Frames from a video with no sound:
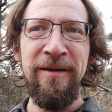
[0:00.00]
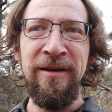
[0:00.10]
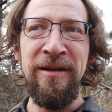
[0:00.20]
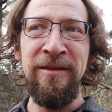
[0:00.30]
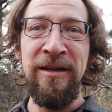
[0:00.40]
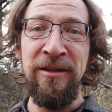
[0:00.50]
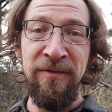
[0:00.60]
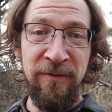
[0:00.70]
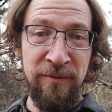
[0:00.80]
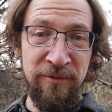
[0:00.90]
and the
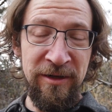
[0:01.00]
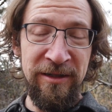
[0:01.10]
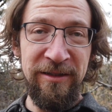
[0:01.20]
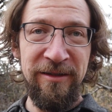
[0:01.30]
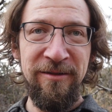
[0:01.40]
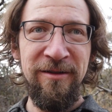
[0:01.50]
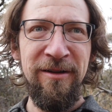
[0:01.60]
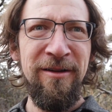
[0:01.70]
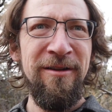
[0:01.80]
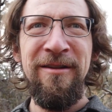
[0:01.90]
footprints,
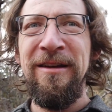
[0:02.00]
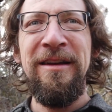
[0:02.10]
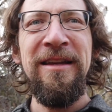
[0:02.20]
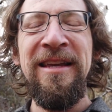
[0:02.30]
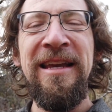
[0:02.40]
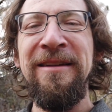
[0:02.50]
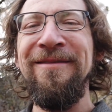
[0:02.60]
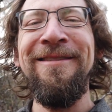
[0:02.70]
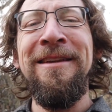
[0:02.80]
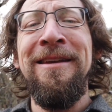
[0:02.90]
can't
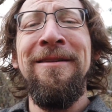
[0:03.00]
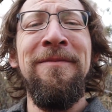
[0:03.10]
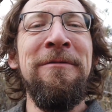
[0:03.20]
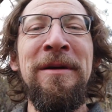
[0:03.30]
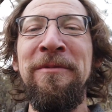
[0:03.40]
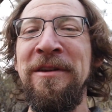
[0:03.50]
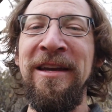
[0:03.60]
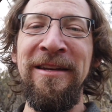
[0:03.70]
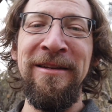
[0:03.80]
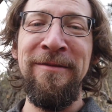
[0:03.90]
be
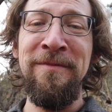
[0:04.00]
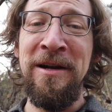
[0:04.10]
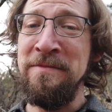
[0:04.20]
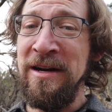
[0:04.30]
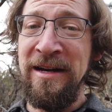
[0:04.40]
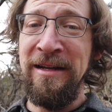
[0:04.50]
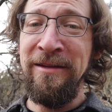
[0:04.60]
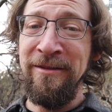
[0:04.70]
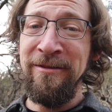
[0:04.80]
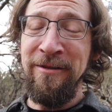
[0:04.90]
replicated by
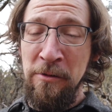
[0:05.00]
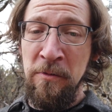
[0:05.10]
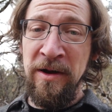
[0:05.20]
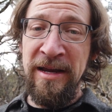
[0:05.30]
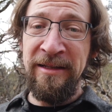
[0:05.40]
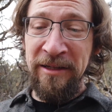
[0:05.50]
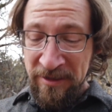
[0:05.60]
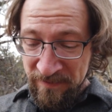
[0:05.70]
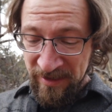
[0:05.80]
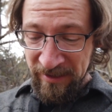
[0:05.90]
my weight
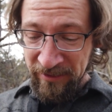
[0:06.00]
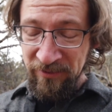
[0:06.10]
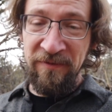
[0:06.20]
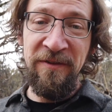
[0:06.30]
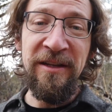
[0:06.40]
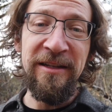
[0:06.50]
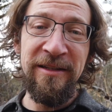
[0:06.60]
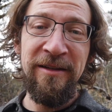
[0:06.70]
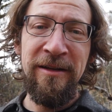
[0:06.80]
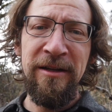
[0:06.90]
and my little
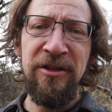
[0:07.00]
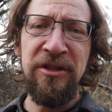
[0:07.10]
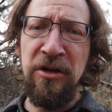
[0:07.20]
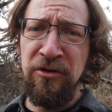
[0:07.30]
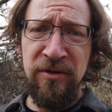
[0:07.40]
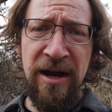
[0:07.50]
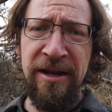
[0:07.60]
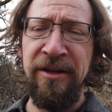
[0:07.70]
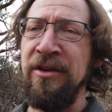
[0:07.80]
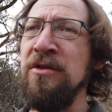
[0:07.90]
feet. Just go try
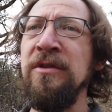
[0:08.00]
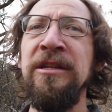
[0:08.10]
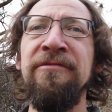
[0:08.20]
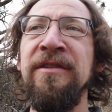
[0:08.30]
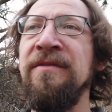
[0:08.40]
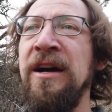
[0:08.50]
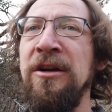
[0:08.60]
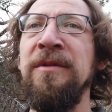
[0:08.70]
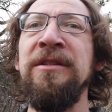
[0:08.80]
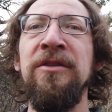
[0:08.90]
it. Go to different
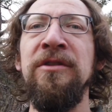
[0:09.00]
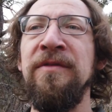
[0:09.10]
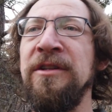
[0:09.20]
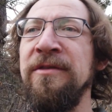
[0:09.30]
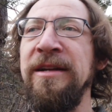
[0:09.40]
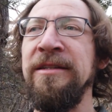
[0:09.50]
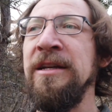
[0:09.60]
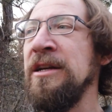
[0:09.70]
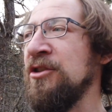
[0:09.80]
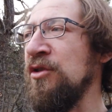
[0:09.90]
environments, go different terrains,
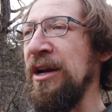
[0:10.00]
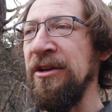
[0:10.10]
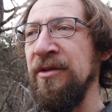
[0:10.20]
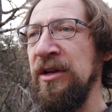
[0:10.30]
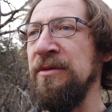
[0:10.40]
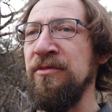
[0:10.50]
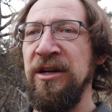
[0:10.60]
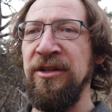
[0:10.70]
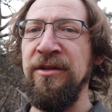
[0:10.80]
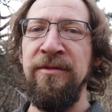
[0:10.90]
try to create an
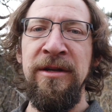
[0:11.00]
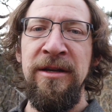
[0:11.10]
impression